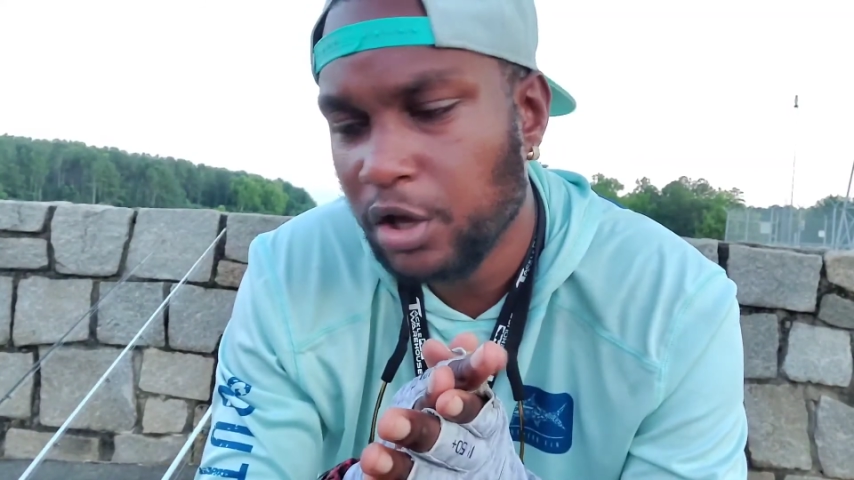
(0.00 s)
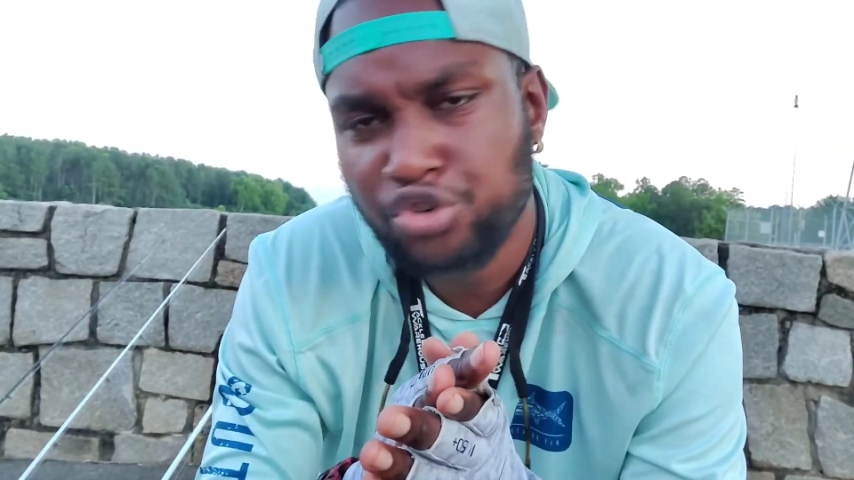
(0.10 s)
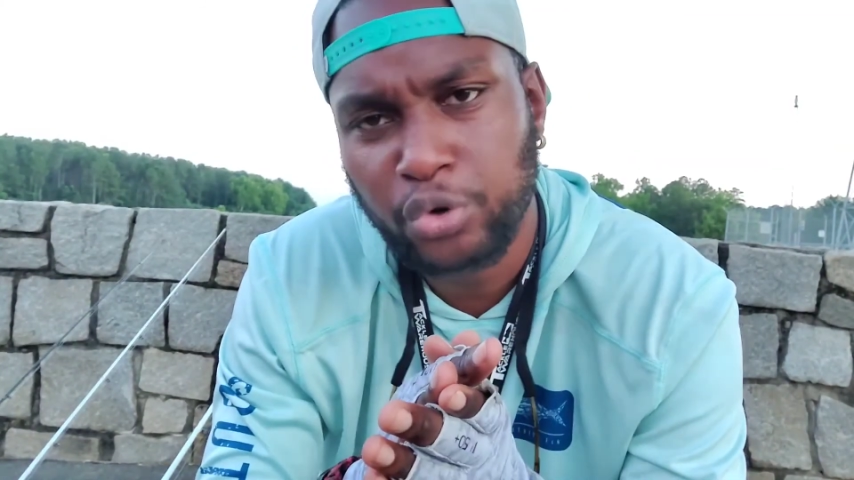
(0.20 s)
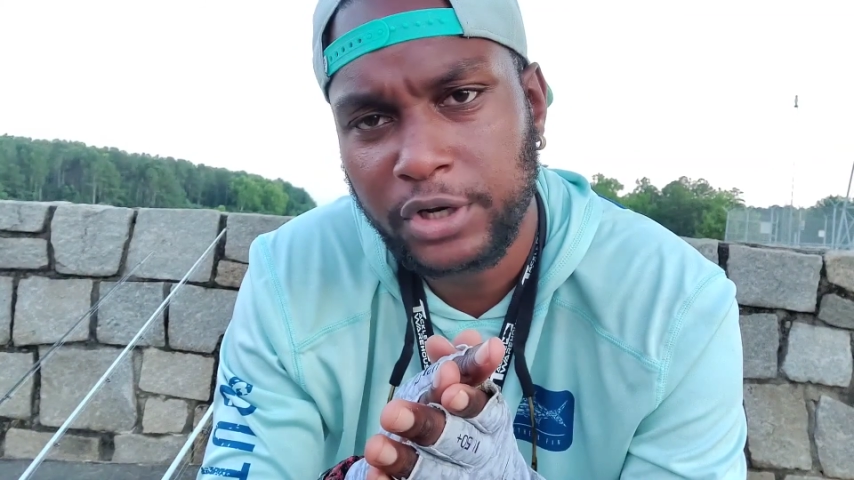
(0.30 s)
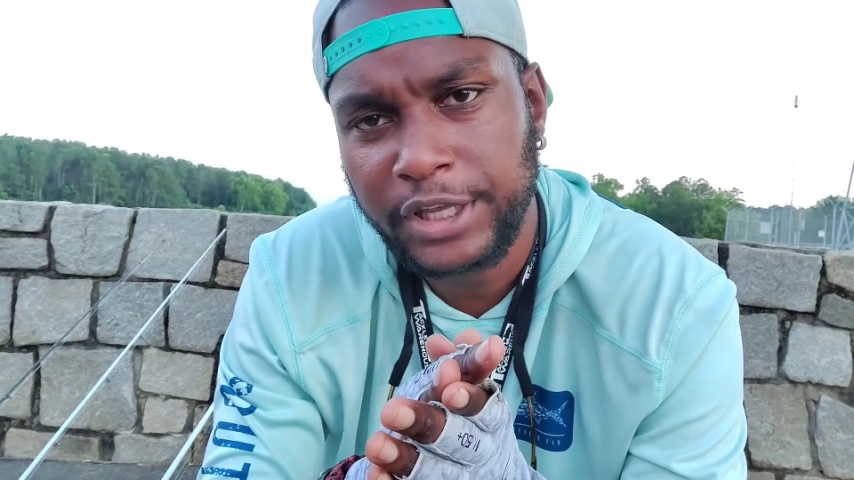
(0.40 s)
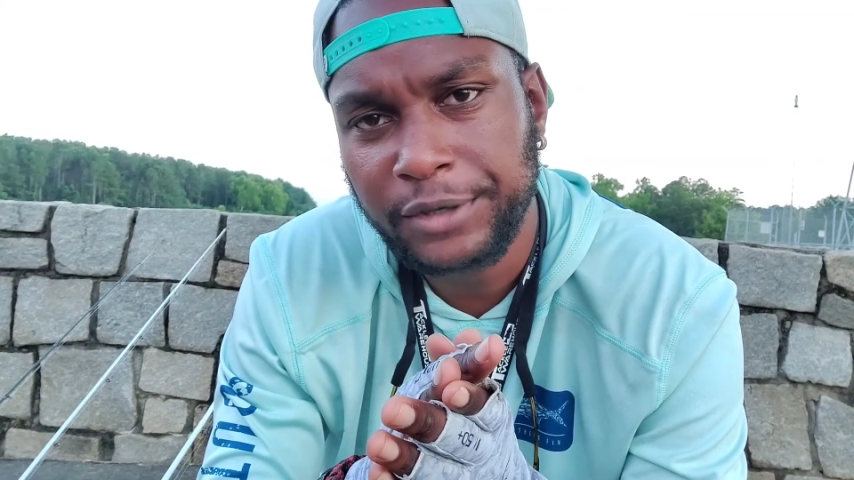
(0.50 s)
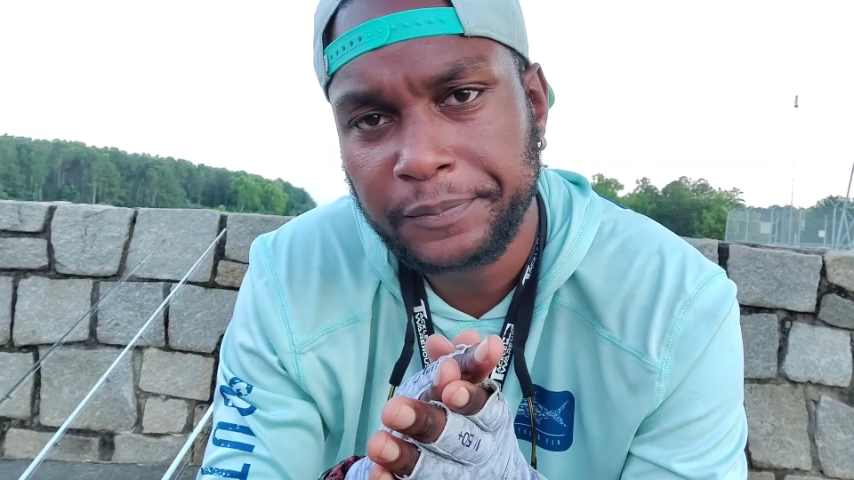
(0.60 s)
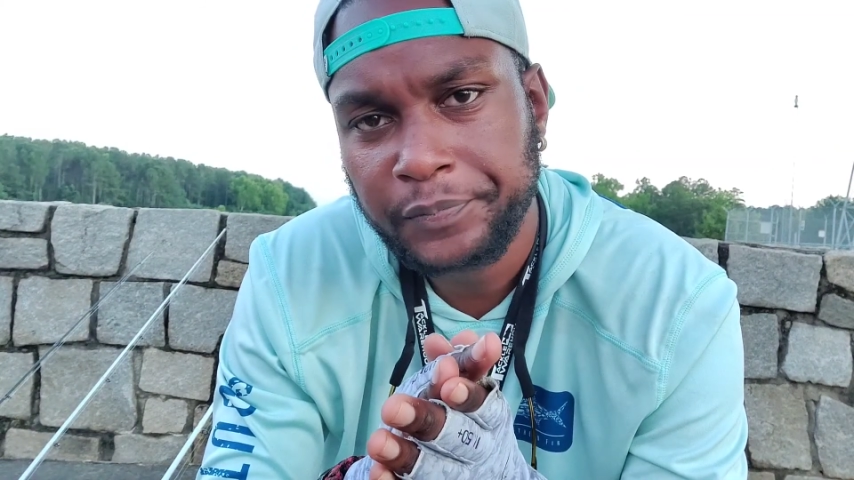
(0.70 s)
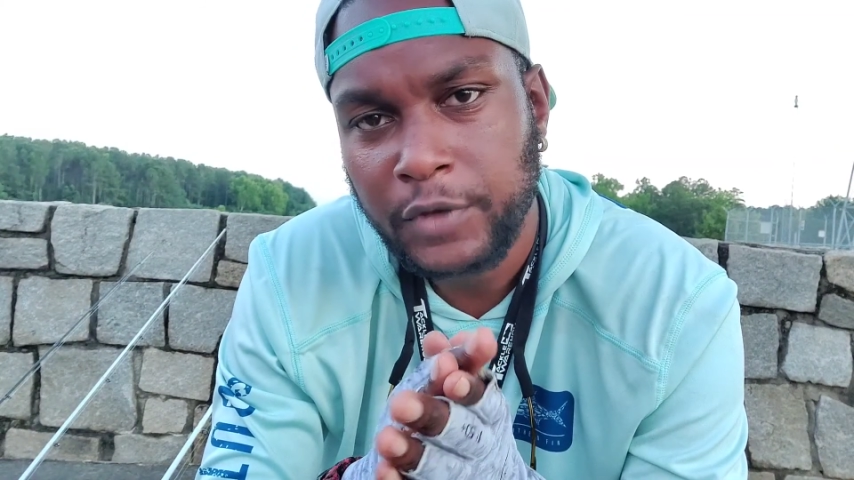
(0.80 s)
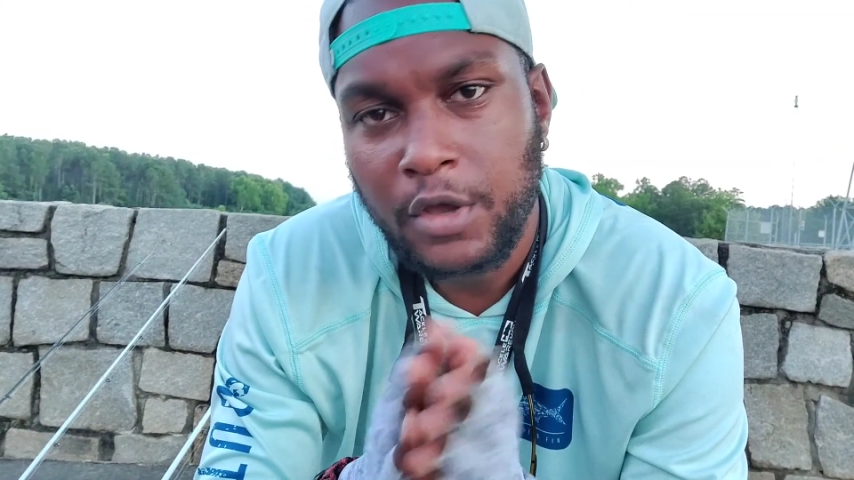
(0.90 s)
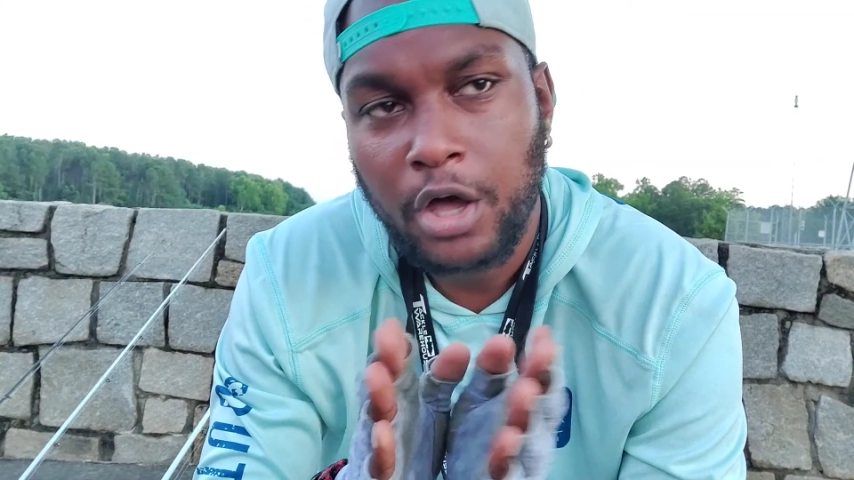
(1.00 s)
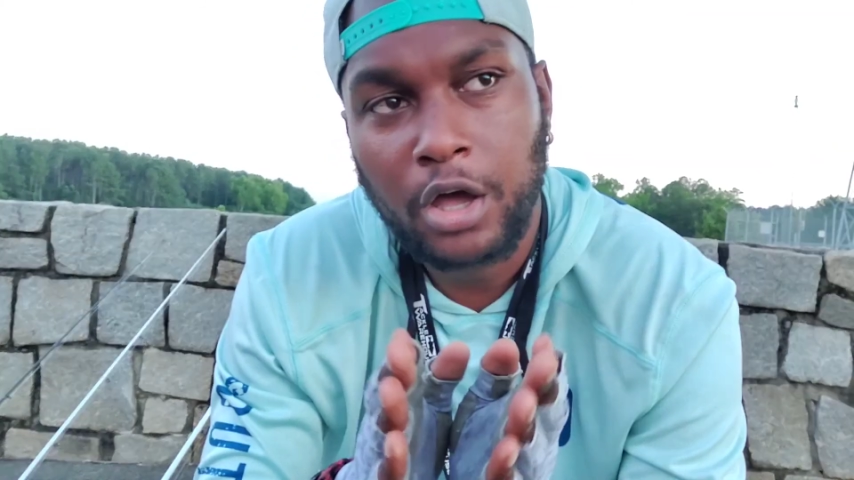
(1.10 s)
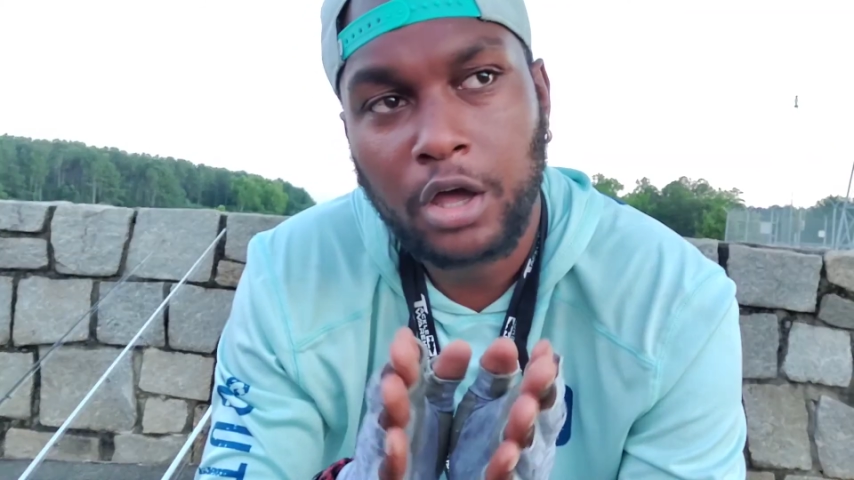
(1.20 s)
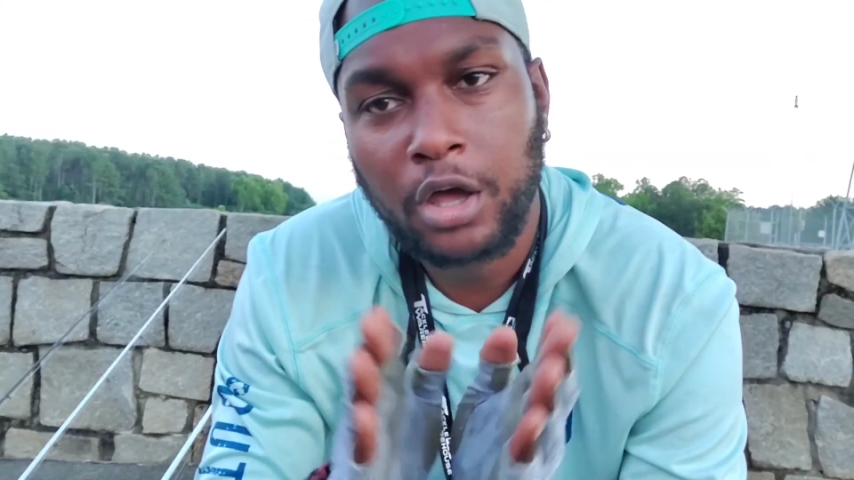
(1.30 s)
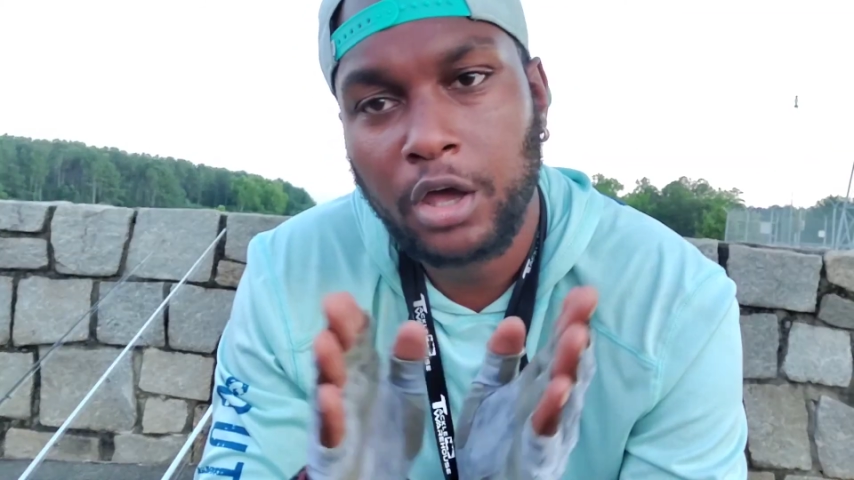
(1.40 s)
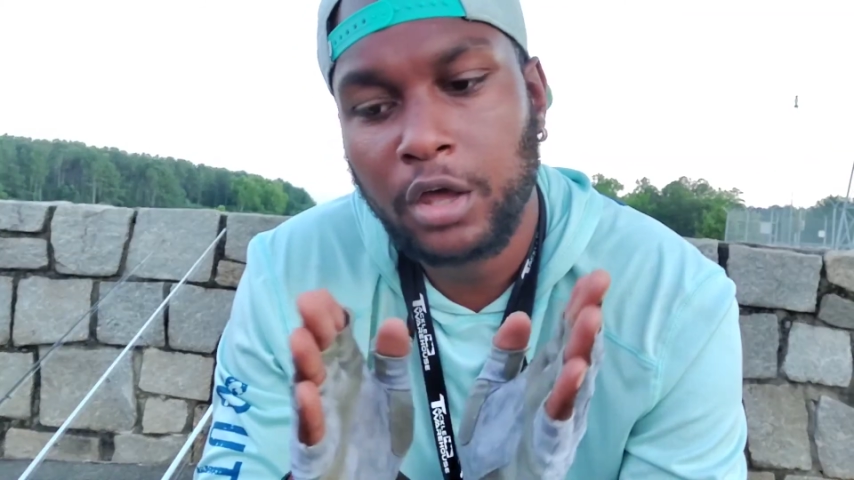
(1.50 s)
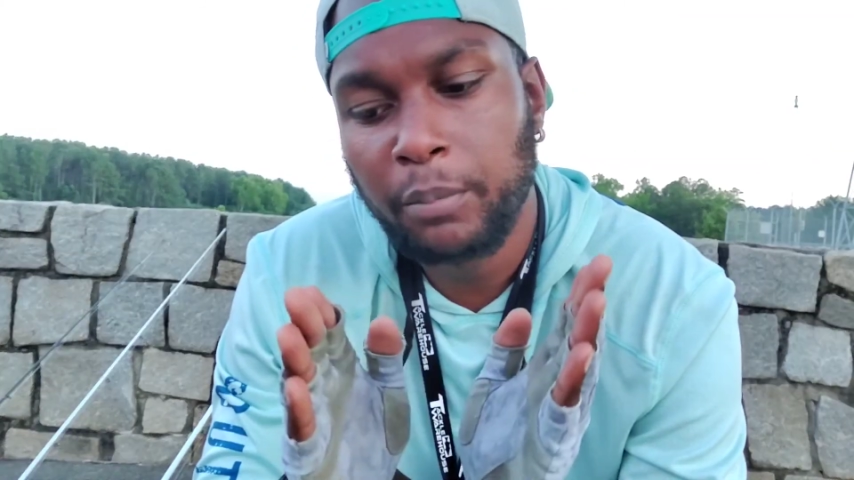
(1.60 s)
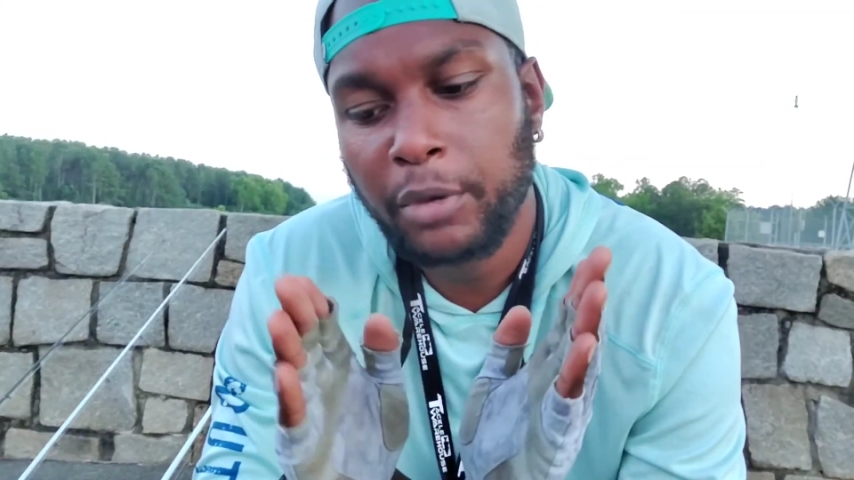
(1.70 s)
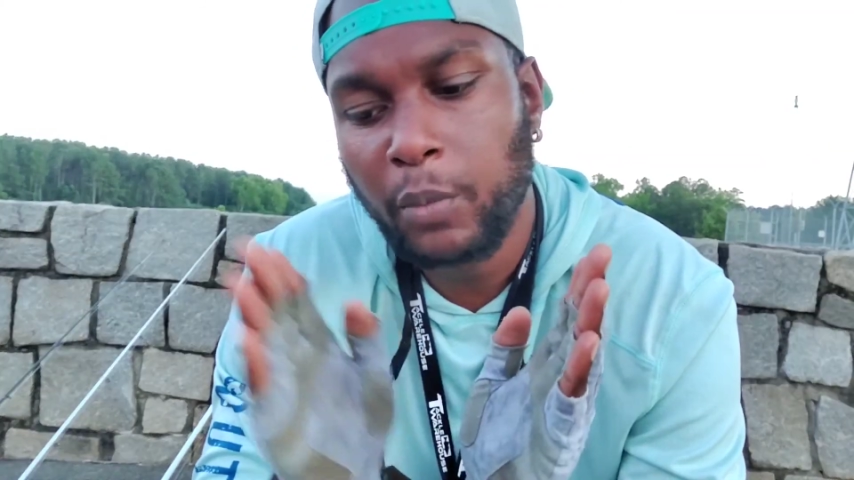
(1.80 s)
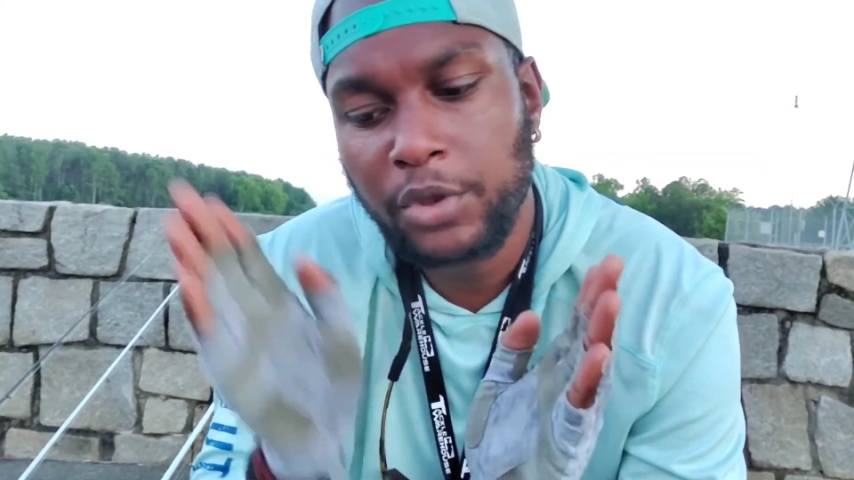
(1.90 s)
short leader.
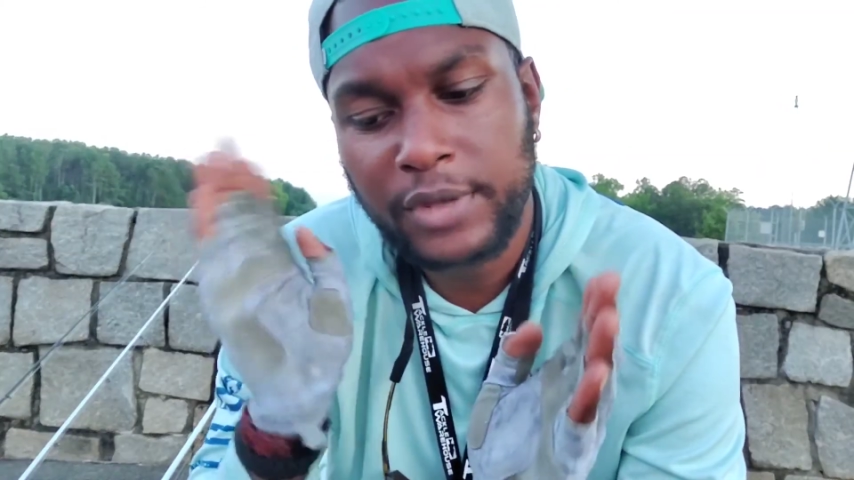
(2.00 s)
But